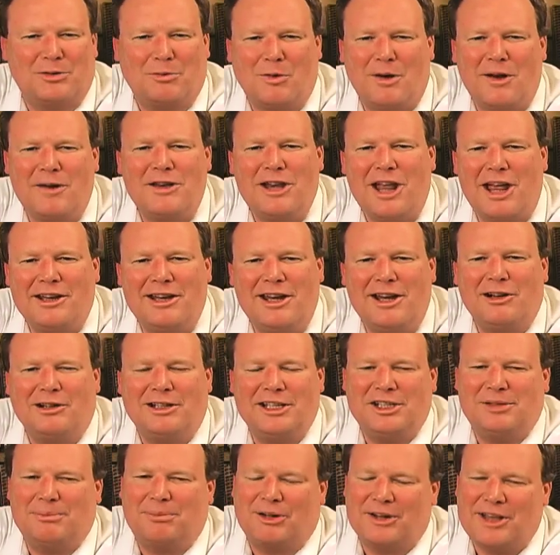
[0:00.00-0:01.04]
not nearly
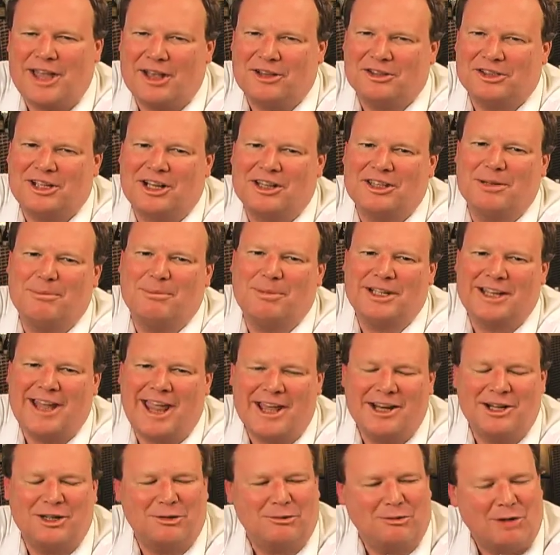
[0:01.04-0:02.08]
as pronounced on the
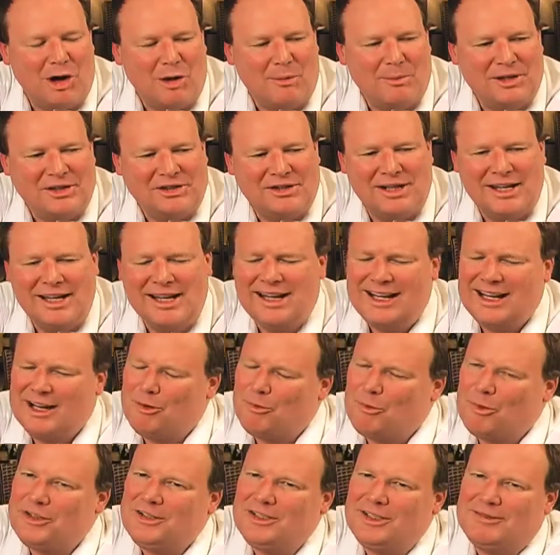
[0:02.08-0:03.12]
banana aromas.
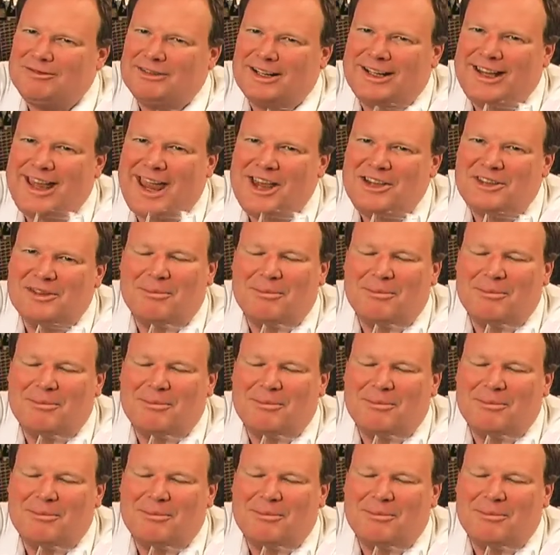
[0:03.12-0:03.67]
It wasn't a case